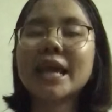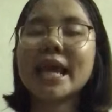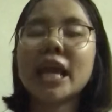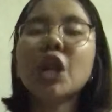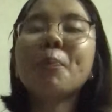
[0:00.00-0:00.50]

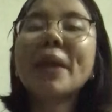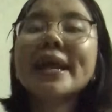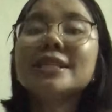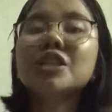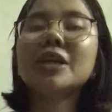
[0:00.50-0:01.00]
It
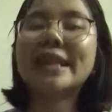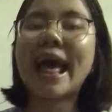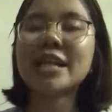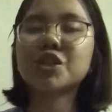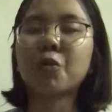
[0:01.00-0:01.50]
appears in the
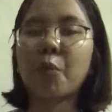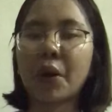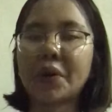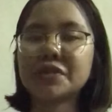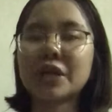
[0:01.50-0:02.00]
natural
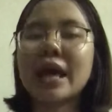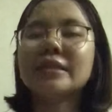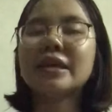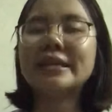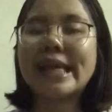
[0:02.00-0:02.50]
world,
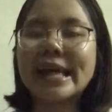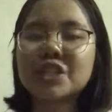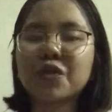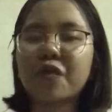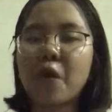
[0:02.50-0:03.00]
the
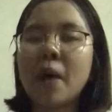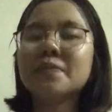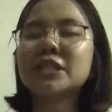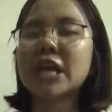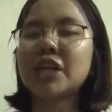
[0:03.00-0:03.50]
natural
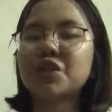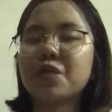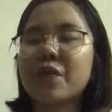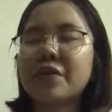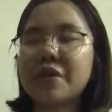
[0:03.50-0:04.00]
form sent to
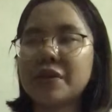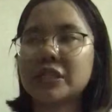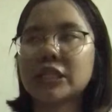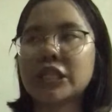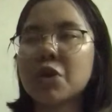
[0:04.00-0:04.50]
reproduce
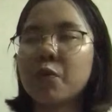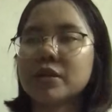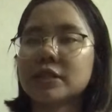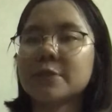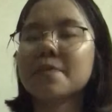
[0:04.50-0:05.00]
a
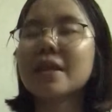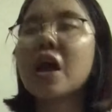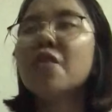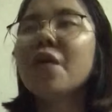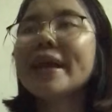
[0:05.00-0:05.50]
sequence.
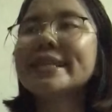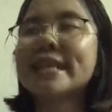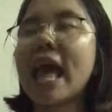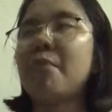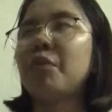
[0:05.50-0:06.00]
For
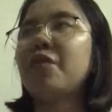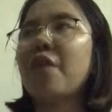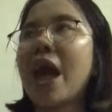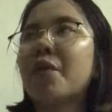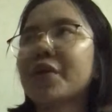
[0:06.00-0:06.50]
example,
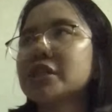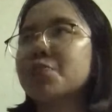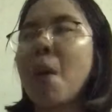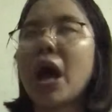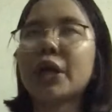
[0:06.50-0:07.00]
flowers,
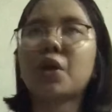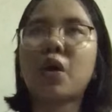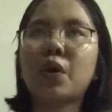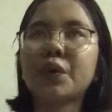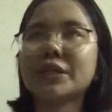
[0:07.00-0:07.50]
pine
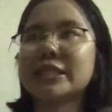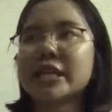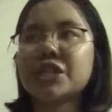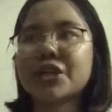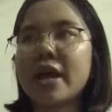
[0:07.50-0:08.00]
cone, and
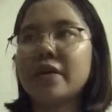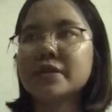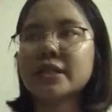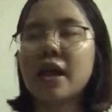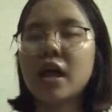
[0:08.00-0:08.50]

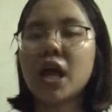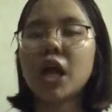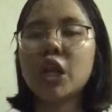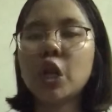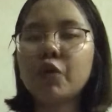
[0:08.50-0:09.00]
seashells.
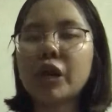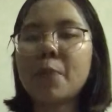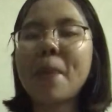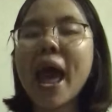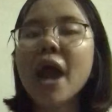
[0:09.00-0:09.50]
Look at the
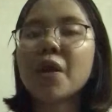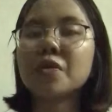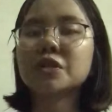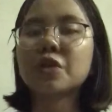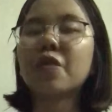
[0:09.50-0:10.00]

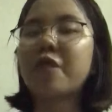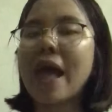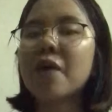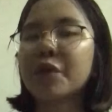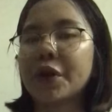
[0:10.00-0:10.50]
petals on the
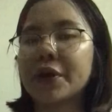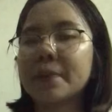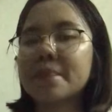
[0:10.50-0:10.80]
flower.